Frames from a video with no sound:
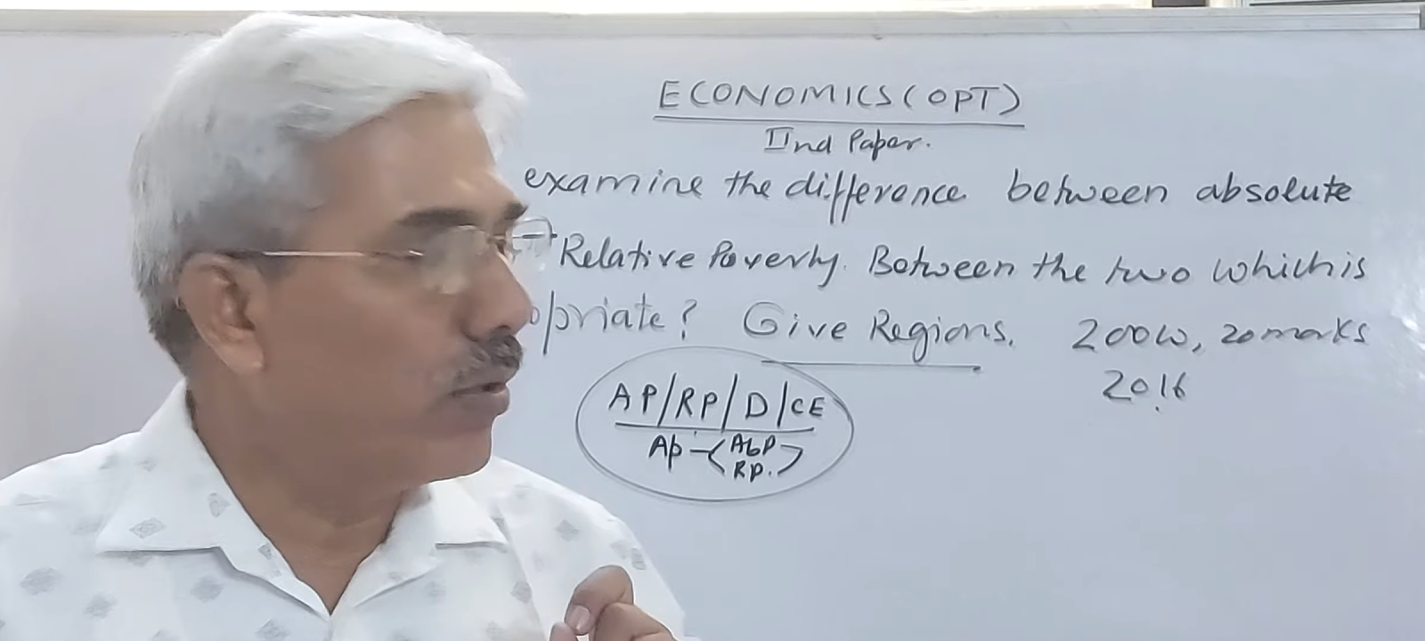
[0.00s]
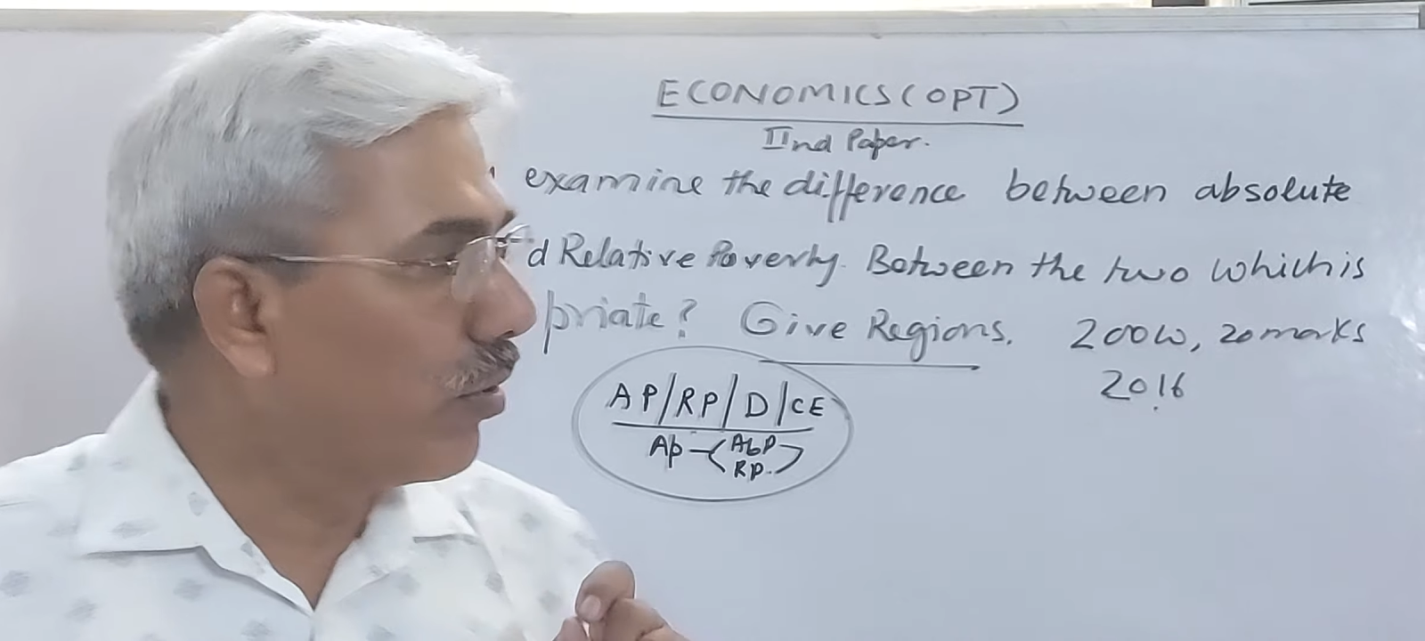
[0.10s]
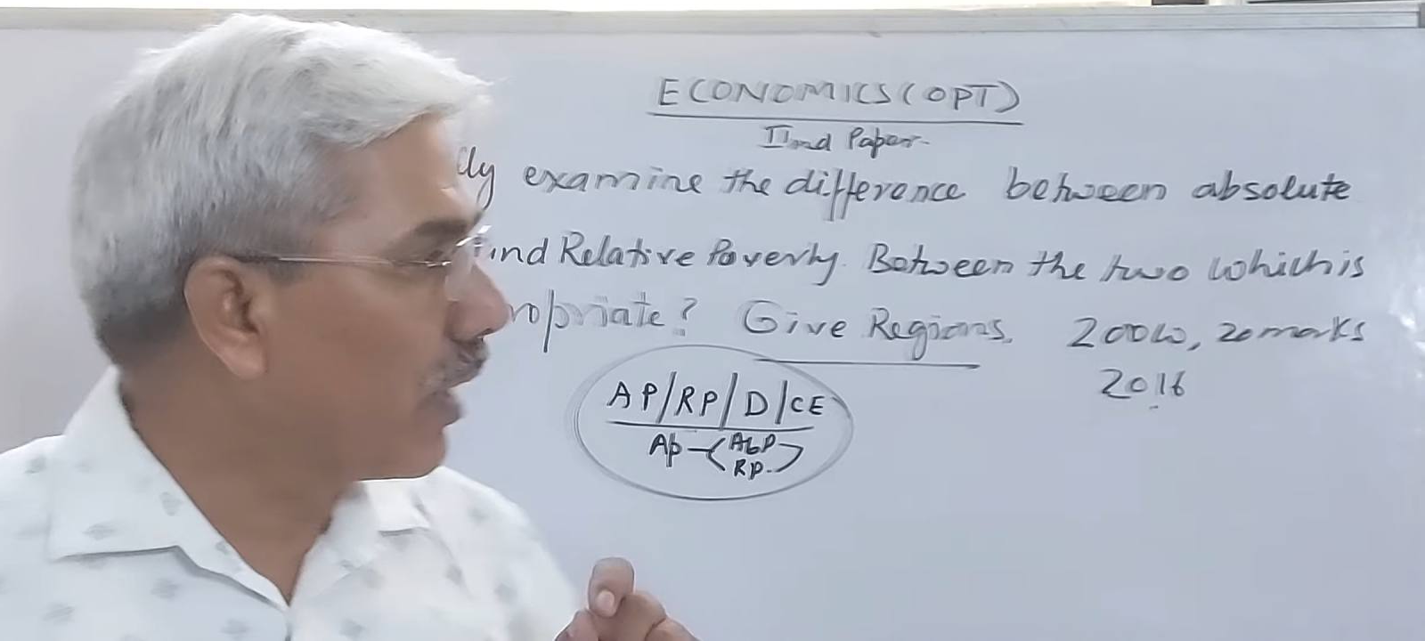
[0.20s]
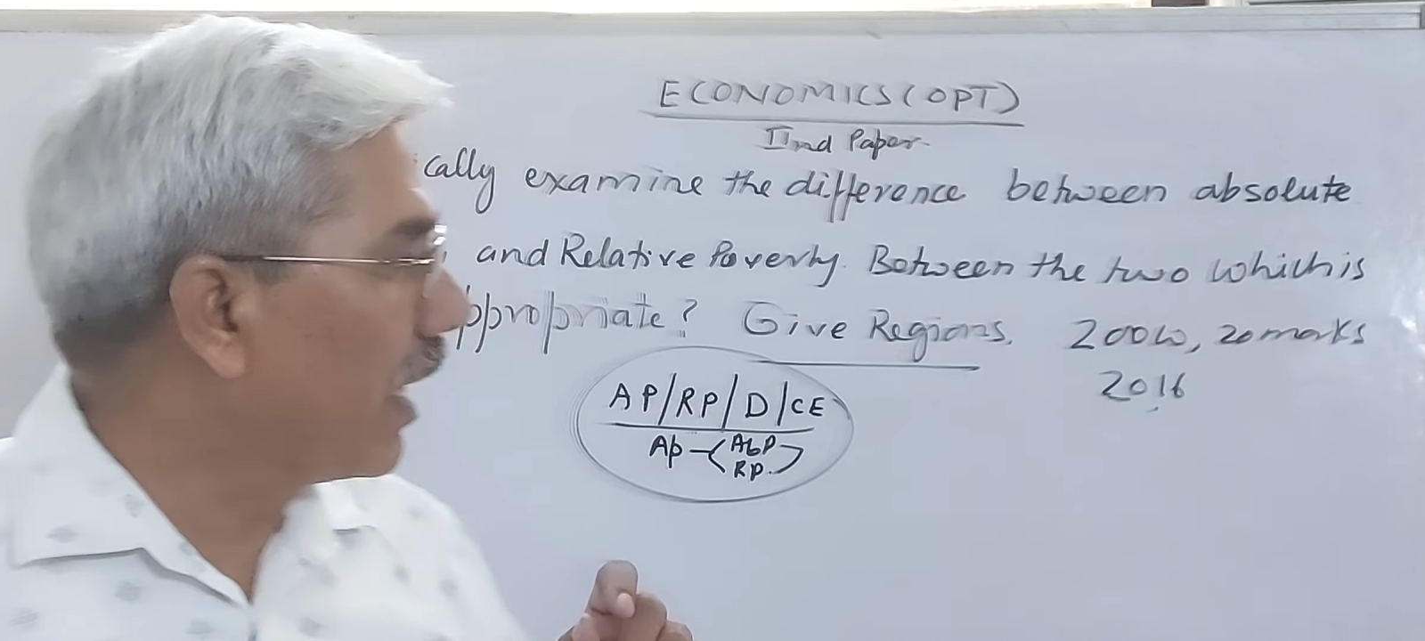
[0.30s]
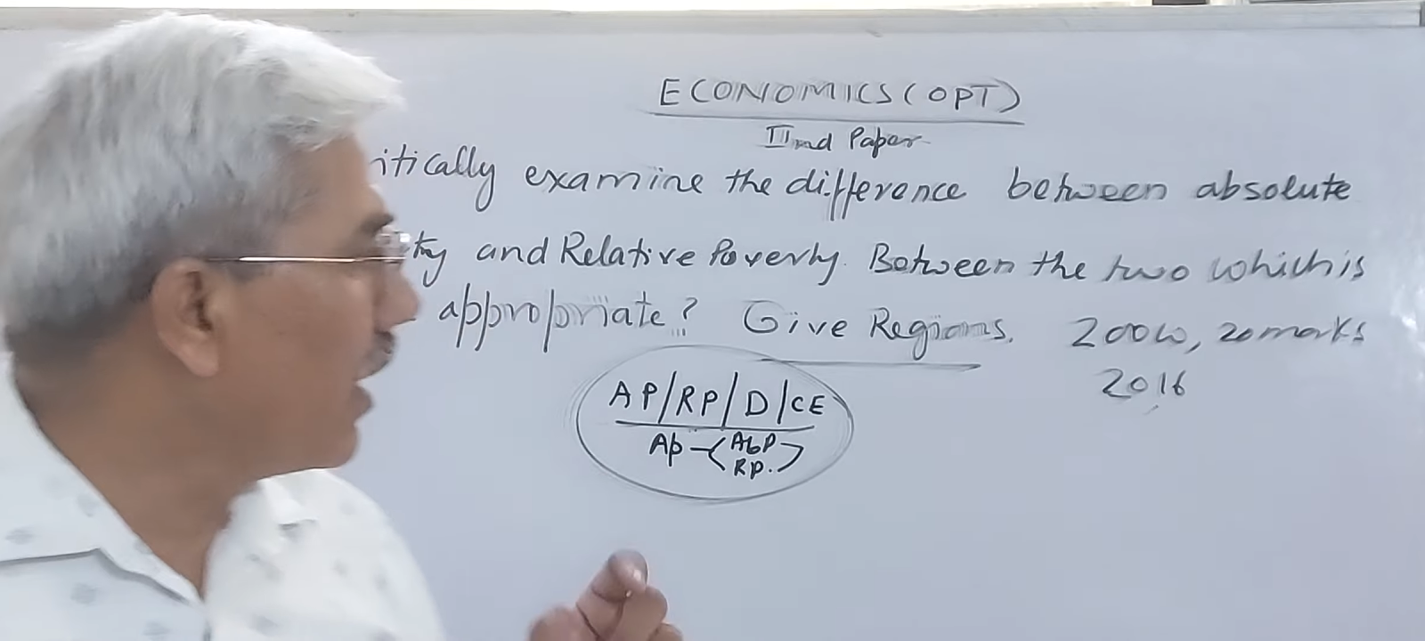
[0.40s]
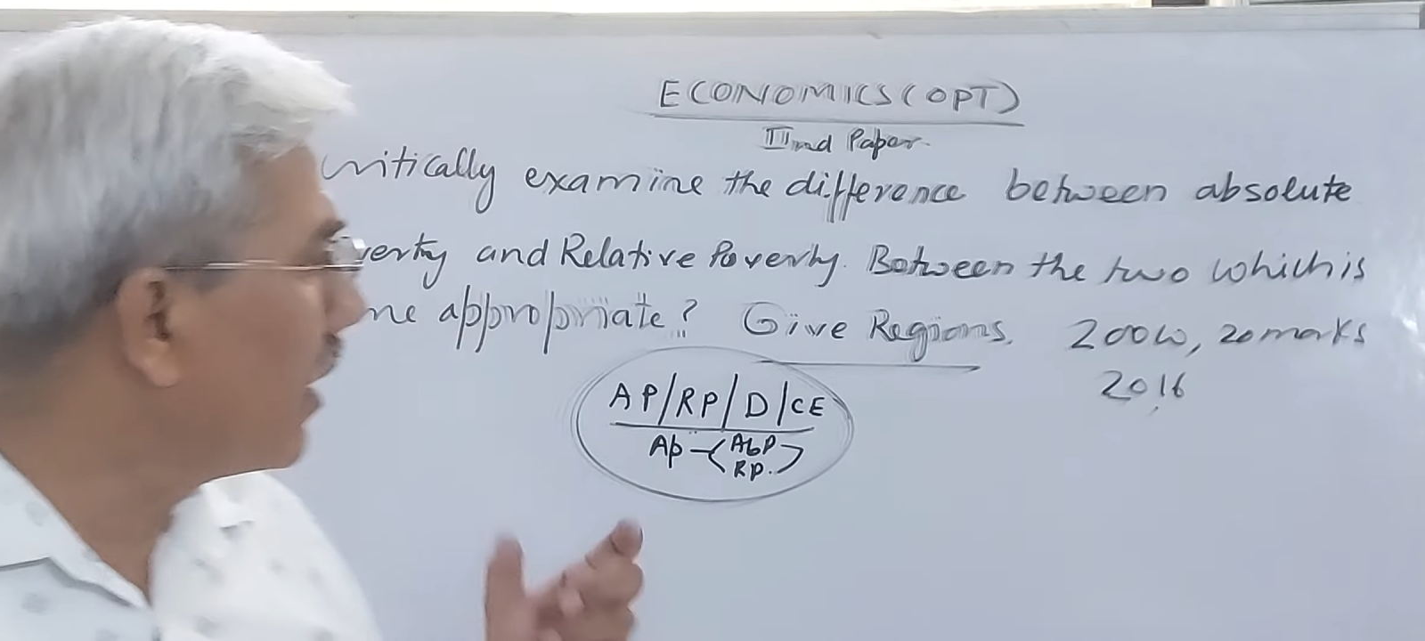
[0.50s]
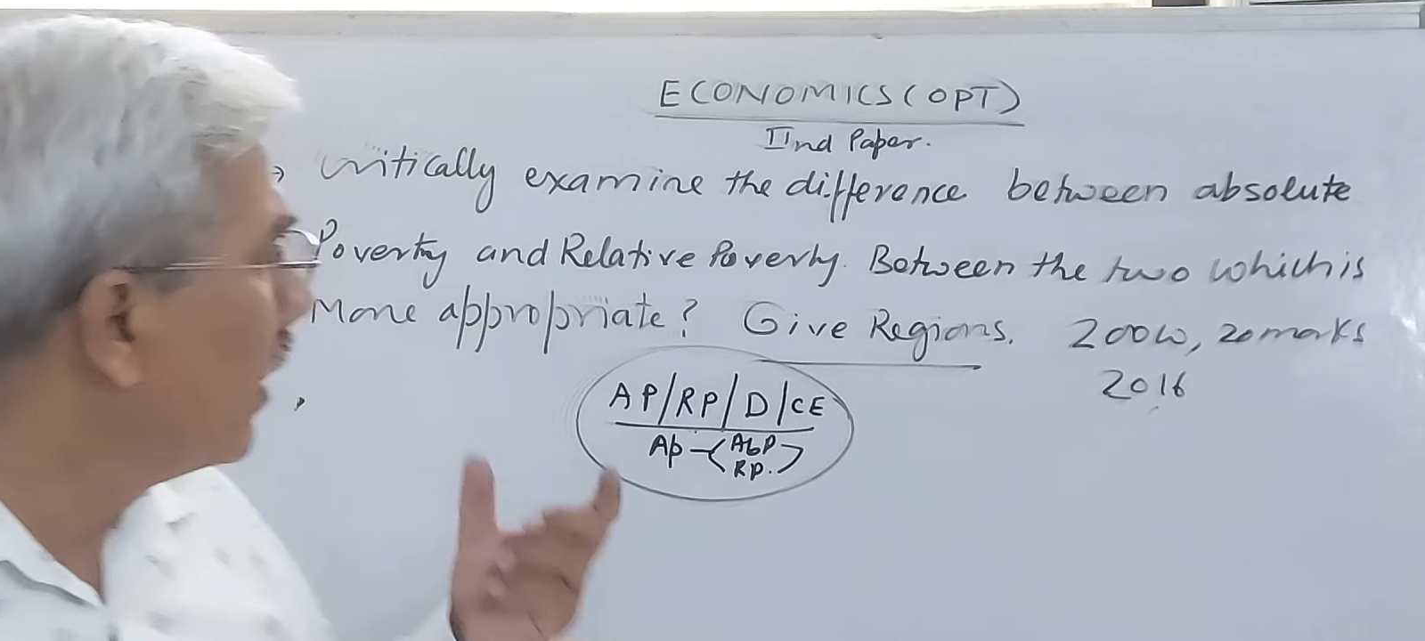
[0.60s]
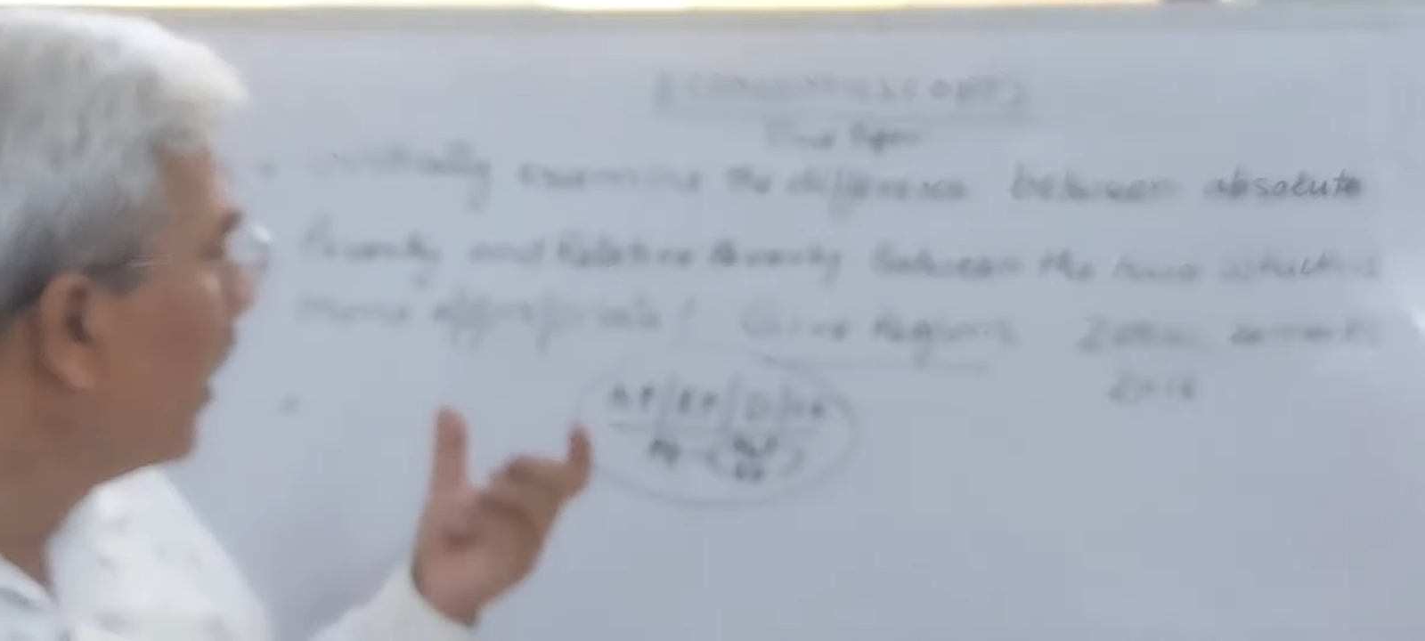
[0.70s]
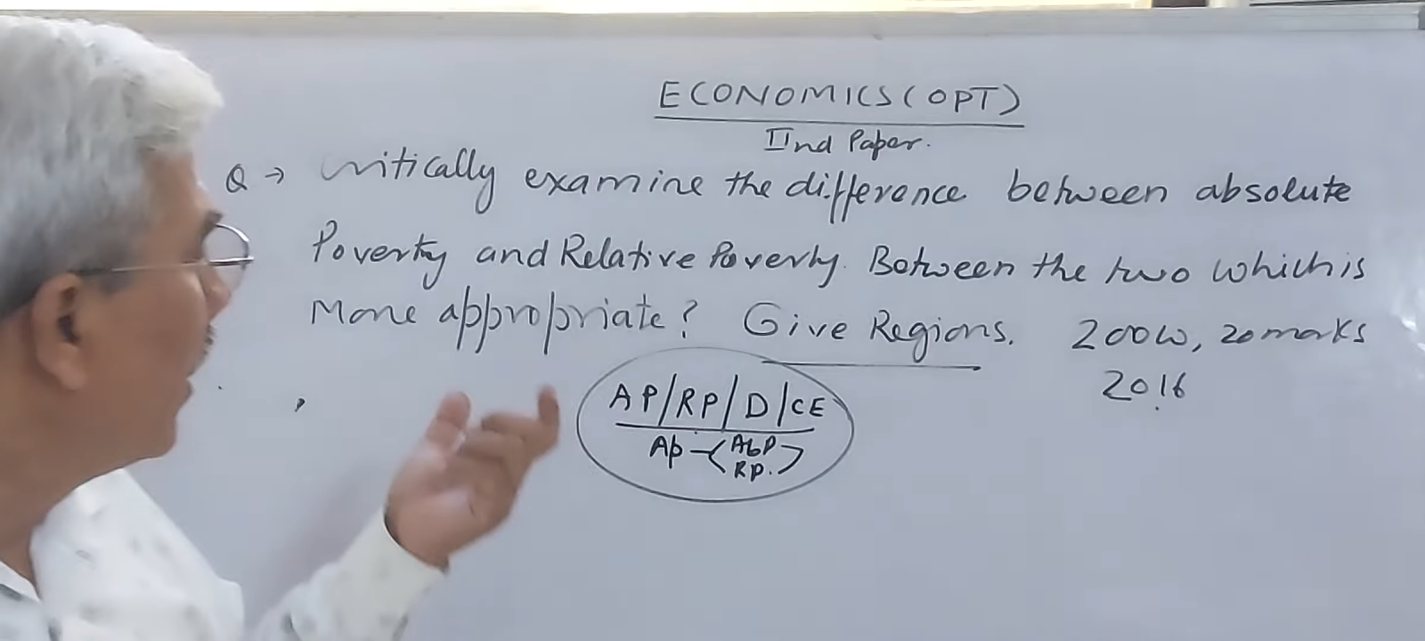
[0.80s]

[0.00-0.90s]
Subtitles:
known as